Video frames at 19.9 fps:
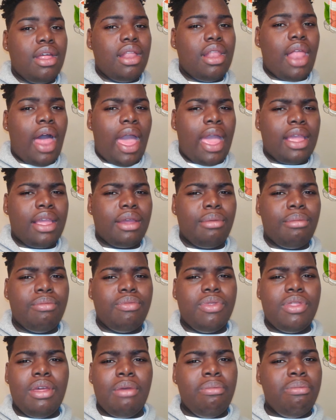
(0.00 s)
like
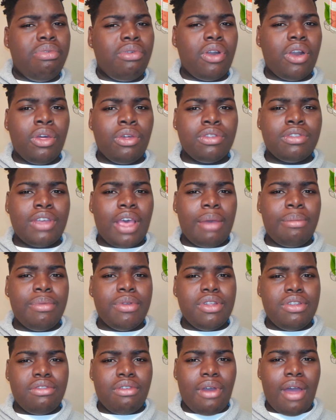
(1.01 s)
the brittle type
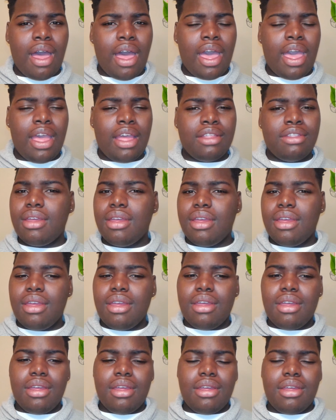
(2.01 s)
of dry.
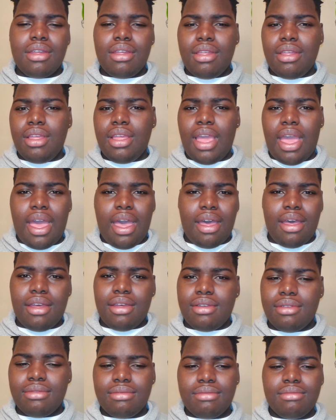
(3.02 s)
Yeah,
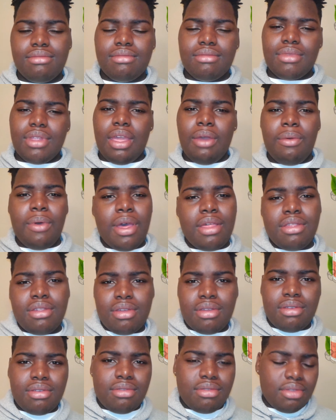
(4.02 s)
it
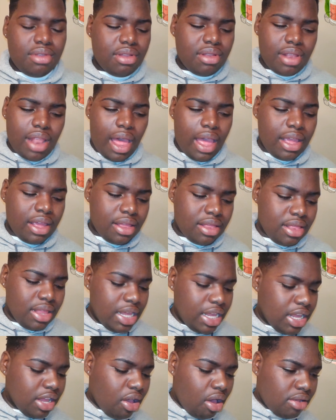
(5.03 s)
wasn't like
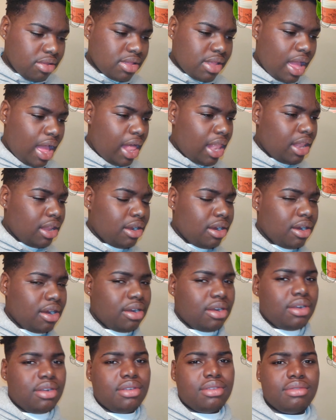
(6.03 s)
the Eco
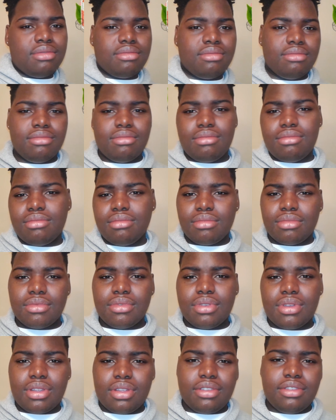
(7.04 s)
Styler
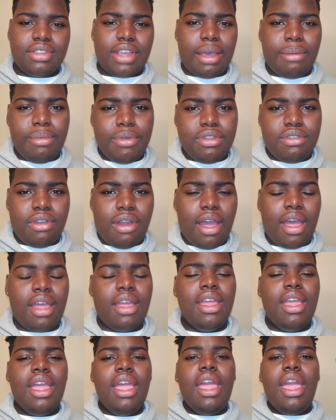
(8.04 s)
type of dry.
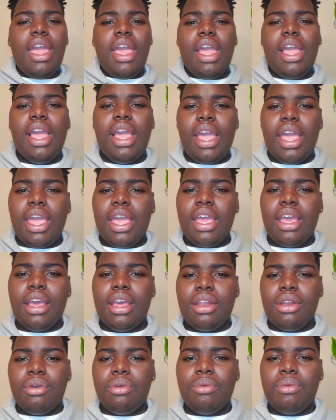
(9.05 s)

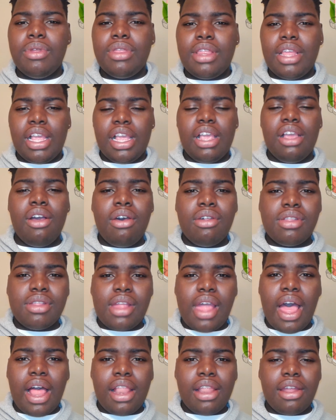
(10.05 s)
And with the Eco
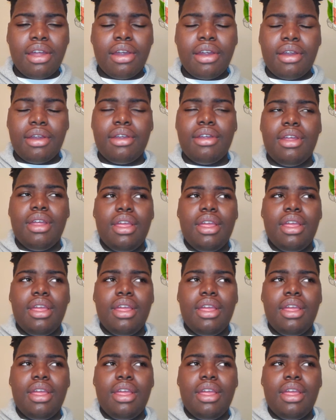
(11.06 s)
Styler,